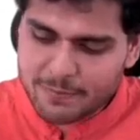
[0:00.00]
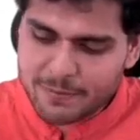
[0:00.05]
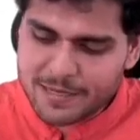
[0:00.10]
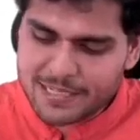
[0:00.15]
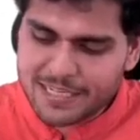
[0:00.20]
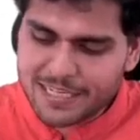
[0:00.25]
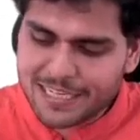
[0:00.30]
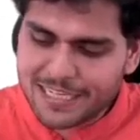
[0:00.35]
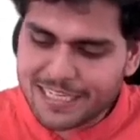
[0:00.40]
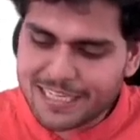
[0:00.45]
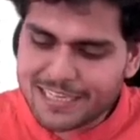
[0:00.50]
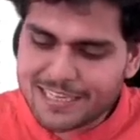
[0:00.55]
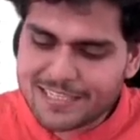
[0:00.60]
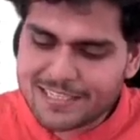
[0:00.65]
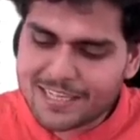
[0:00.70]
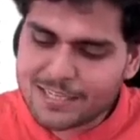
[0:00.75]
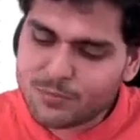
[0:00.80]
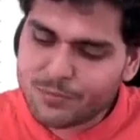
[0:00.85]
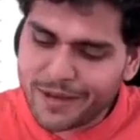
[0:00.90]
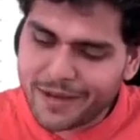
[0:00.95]
Basically, this
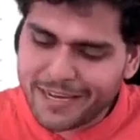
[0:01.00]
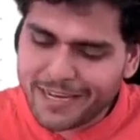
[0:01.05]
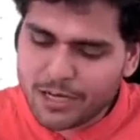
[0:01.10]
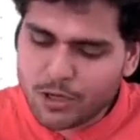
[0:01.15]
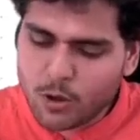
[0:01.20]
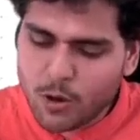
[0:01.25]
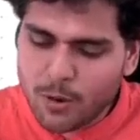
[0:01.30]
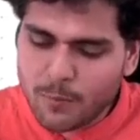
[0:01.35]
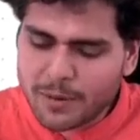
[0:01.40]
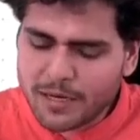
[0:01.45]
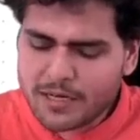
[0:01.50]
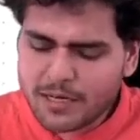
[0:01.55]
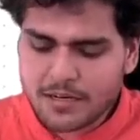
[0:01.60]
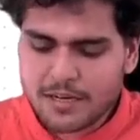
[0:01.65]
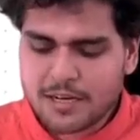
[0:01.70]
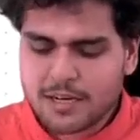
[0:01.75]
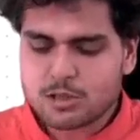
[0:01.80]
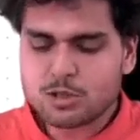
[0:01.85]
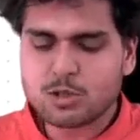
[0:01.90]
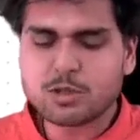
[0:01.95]
is very common.
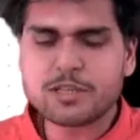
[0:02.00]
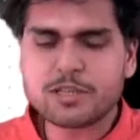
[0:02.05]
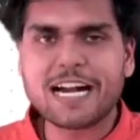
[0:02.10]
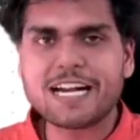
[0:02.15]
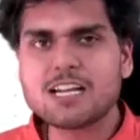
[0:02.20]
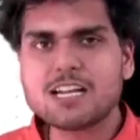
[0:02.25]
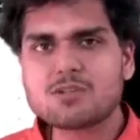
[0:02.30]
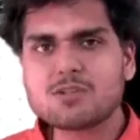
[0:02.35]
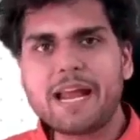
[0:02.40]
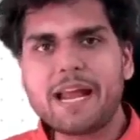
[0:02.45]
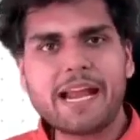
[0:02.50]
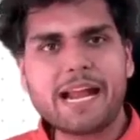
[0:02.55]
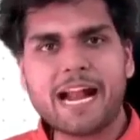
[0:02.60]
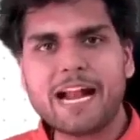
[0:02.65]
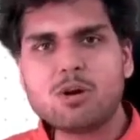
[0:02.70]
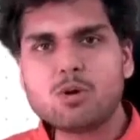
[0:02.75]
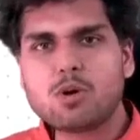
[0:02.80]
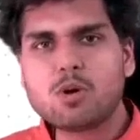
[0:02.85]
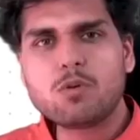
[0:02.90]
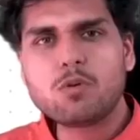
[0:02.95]
So that is why I
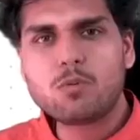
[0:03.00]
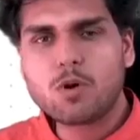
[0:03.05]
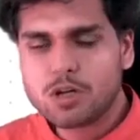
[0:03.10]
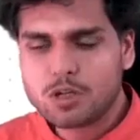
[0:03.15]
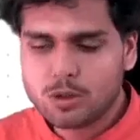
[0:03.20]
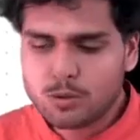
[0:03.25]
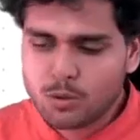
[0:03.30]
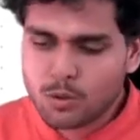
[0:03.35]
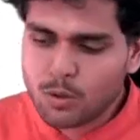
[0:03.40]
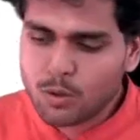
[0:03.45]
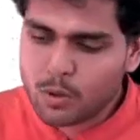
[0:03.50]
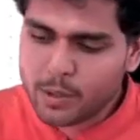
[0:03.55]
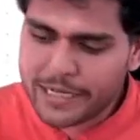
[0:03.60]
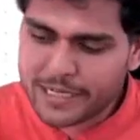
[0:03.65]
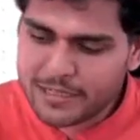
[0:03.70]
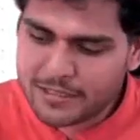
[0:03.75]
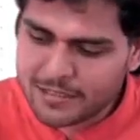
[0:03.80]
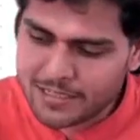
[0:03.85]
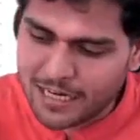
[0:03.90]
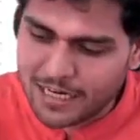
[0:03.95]
don't want to go
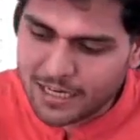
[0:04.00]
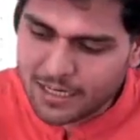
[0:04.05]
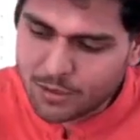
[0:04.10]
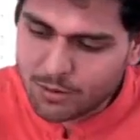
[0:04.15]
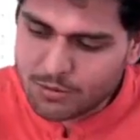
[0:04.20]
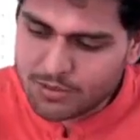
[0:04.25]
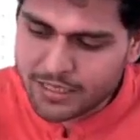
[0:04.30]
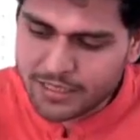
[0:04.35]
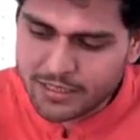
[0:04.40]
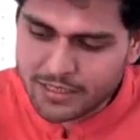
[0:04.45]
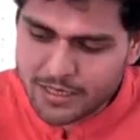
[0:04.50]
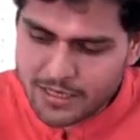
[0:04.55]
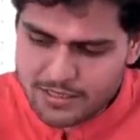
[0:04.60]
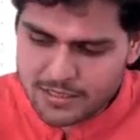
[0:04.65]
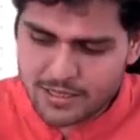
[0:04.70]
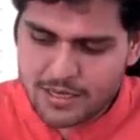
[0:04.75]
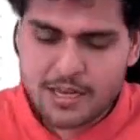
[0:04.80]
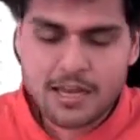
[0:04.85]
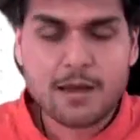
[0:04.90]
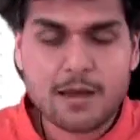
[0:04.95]
and start using
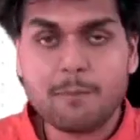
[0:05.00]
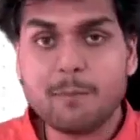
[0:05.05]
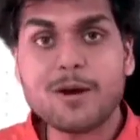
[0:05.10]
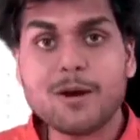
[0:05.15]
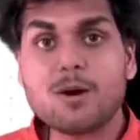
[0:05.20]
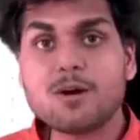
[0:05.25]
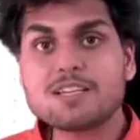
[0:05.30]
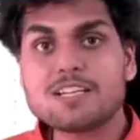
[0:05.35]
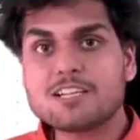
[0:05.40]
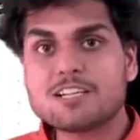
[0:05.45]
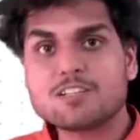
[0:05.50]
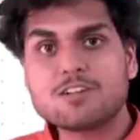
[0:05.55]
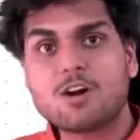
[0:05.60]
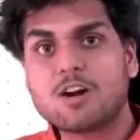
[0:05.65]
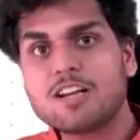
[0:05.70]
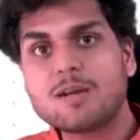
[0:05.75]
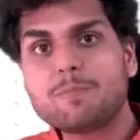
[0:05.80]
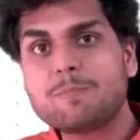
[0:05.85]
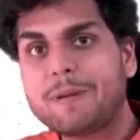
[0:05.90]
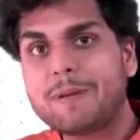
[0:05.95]
this, because it's
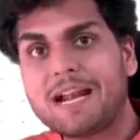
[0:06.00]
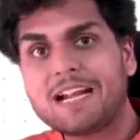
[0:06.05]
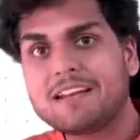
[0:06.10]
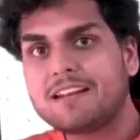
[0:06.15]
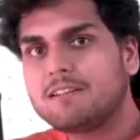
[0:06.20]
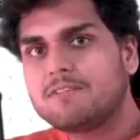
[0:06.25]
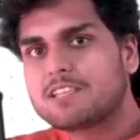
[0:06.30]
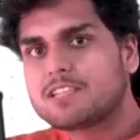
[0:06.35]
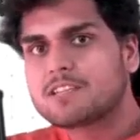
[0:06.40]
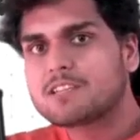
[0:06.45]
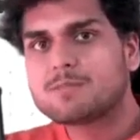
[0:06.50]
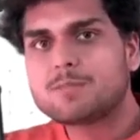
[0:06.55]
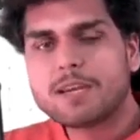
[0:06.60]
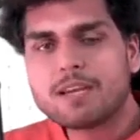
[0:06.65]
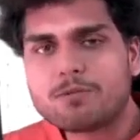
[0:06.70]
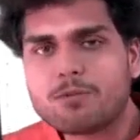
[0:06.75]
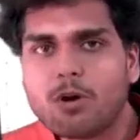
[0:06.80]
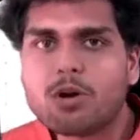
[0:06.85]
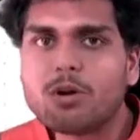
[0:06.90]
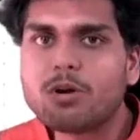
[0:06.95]
not a pattern which is being
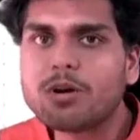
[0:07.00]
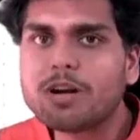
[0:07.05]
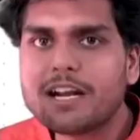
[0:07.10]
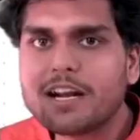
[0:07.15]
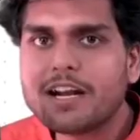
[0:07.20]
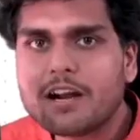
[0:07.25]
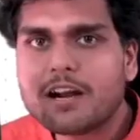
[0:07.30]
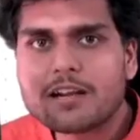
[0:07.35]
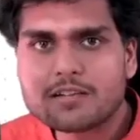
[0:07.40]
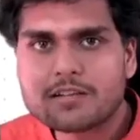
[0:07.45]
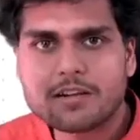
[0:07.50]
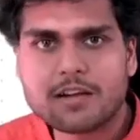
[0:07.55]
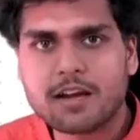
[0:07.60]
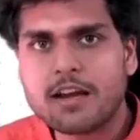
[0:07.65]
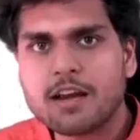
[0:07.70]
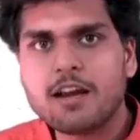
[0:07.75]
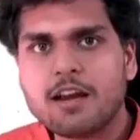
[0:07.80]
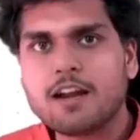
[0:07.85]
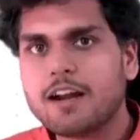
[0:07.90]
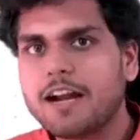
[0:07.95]
followed in industry,
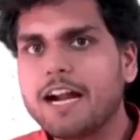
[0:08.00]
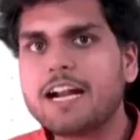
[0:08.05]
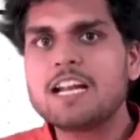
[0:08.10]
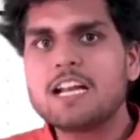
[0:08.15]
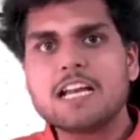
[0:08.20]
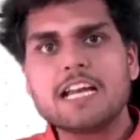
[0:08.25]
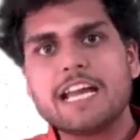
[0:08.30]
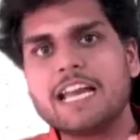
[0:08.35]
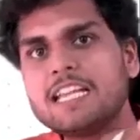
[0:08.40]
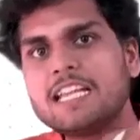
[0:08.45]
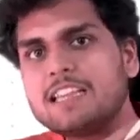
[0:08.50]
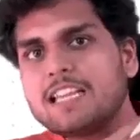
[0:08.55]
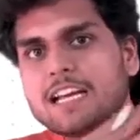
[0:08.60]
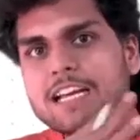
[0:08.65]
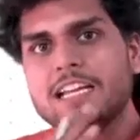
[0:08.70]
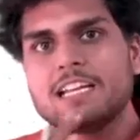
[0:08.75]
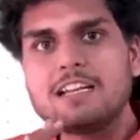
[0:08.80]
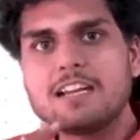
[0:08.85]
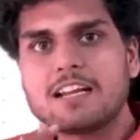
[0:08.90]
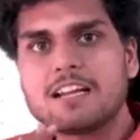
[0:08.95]
right? In
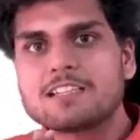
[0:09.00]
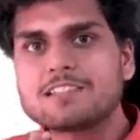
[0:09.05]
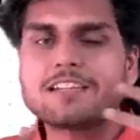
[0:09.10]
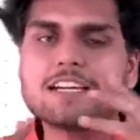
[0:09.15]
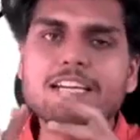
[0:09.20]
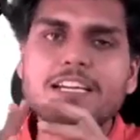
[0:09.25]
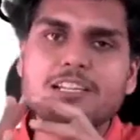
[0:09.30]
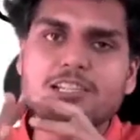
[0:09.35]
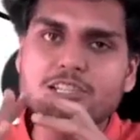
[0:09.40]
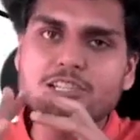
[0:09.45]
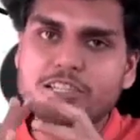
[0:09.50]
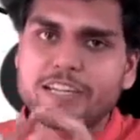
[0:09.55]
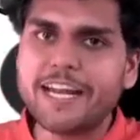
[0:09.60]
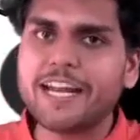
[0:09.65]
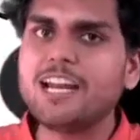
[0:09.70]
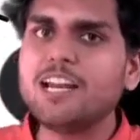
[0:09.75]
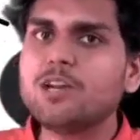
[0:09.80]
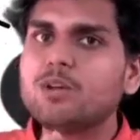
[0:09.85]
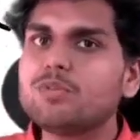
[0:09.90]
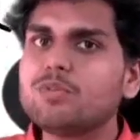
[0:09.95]
the industry,
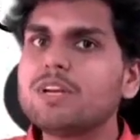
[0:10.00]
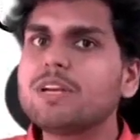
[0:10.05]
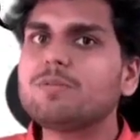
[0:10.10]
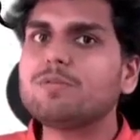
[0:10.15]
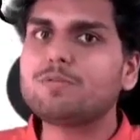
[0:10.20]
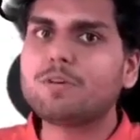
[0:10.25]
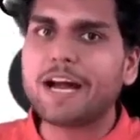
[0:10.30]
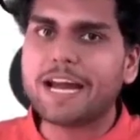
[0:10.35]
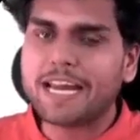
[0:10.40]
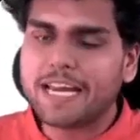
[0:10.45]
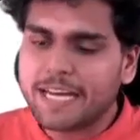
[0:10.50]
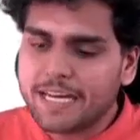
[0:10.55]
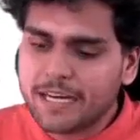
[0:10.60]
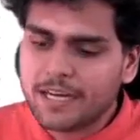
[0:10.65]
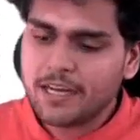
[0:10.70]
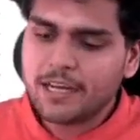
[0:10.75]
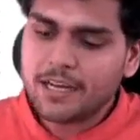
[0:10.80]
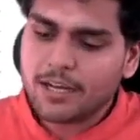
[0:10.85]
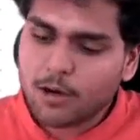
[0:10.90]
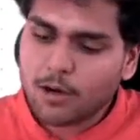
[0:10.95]
still you will find
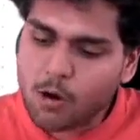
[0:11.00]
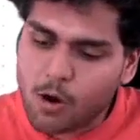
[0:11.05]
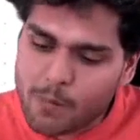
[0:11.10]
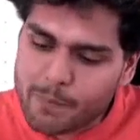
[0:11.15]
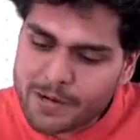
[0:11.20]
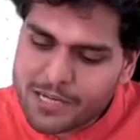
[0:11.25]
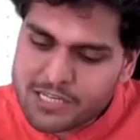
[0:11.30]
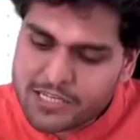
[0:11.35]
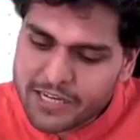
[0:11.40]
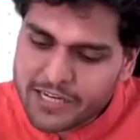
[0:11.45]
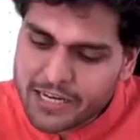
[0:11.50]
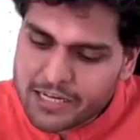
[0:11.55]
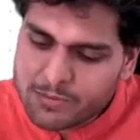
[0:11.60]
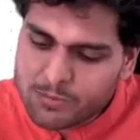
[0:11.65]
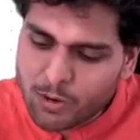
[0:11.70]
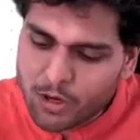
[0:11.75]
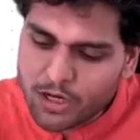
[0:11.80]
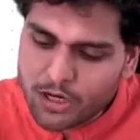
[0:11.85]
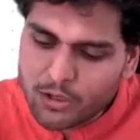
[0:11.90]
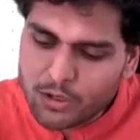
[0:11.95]
common JS
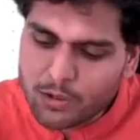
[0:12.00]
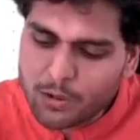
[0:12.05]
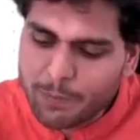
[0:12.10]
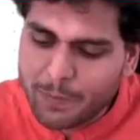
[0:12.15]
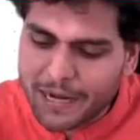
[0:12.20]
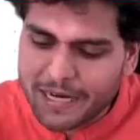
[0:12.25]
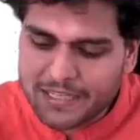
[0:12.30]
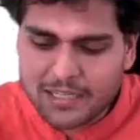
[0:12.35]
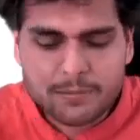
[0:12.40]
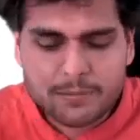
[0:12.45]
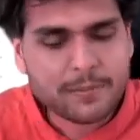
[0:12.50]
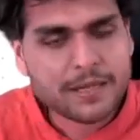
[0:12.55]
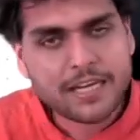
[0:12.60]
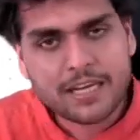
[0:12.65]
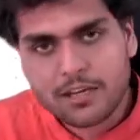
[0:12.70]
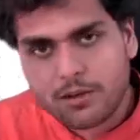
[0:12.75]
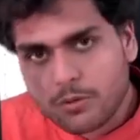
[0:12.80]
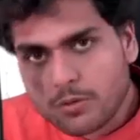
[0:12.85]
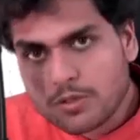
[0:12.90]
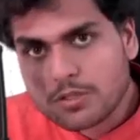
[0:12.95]
module pattern being
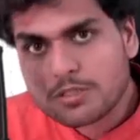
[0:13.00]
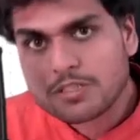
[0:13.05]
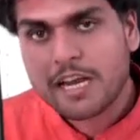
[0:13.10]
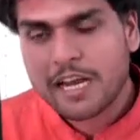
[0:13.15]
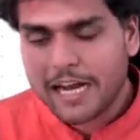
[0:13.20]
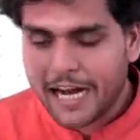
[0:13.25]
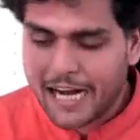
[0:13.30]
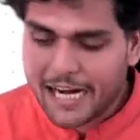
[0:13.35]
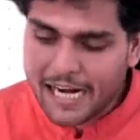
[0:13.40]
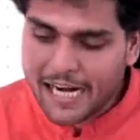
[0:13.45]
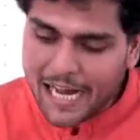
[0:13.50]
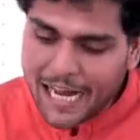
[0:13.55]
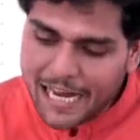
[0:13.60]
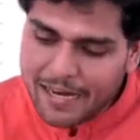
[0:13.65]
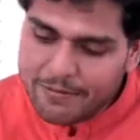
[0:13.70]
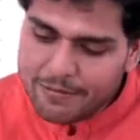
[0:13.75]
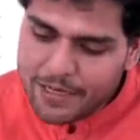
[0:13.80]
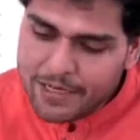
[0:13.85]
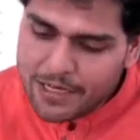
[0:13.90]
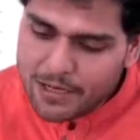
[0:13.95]
used, and
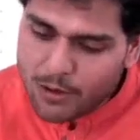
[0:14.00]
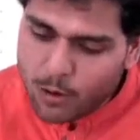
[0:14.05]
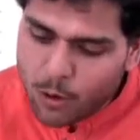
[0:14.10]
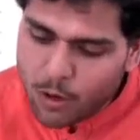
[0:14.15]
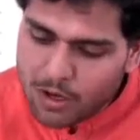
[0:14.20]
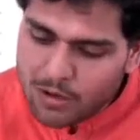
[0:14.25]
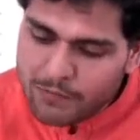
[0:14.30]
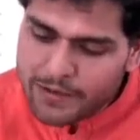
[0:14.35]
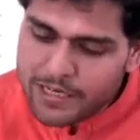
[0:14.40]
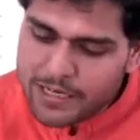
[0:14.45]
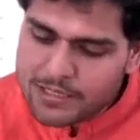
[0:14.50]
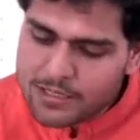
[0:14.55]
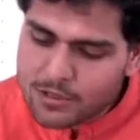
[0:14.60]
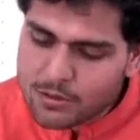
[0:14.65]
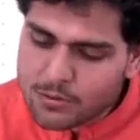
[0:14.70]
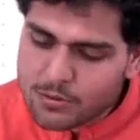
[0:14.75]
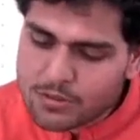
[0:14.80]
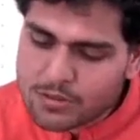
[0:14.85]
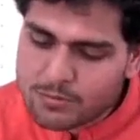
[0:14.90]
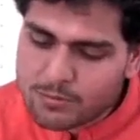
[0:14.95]
I will always
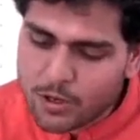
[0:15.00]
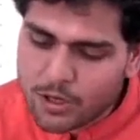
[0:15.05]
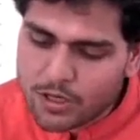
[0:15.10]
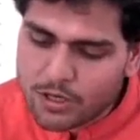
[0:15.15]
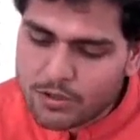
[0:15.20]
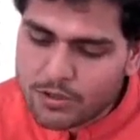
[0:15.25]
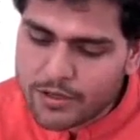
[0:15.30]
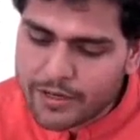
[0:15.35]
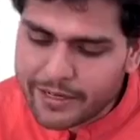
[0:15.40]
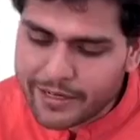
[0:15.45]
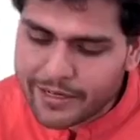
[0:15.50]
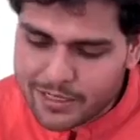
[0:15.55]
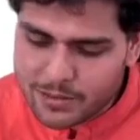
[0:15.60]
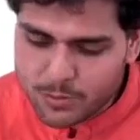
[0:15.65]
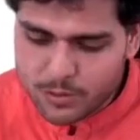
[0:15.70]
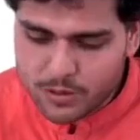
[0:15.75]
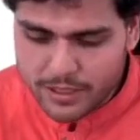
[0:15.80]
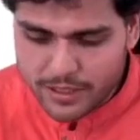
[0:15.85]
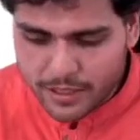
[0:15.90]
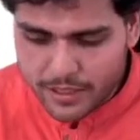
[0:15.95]
use
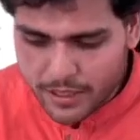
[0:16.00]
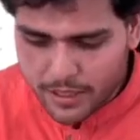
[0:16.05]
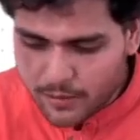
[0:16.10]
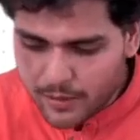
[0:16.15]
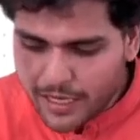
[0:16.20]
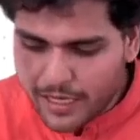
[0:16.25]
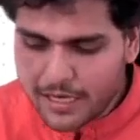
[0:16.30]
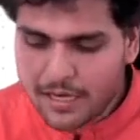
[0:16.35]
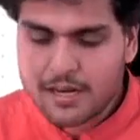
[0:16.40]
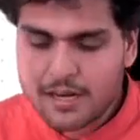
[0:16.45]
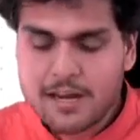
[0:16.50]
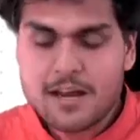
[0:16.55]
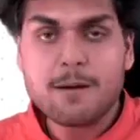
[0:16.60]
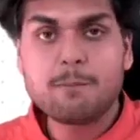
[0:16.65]
module.export and require.